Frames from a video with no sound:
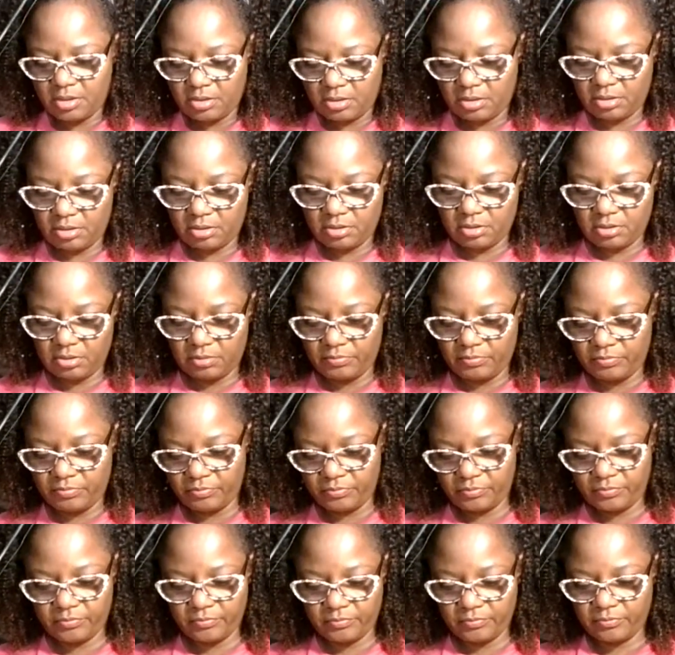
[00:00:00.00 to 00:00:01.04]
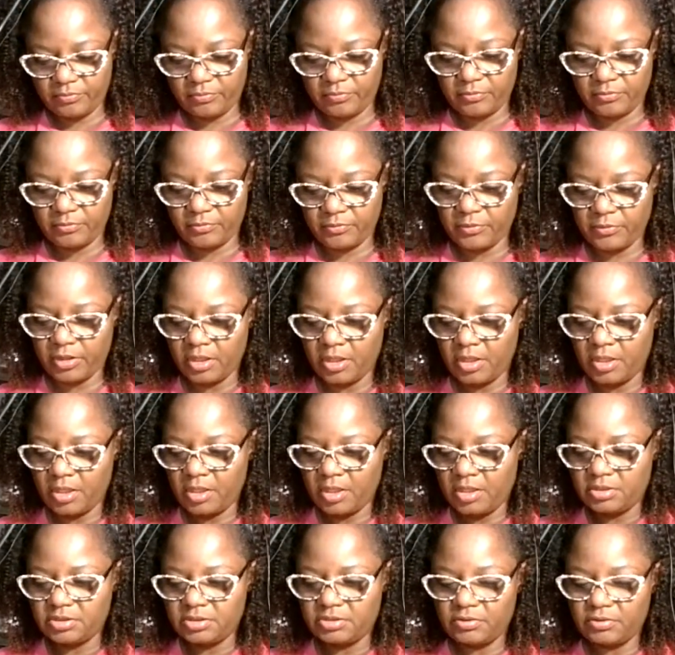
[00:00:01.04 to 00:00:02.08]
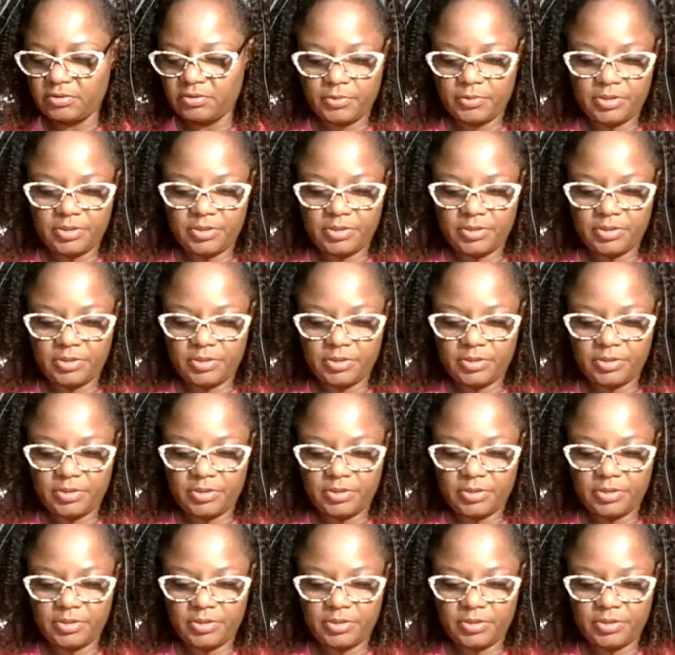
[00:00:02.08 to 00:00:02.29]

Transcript: So I'm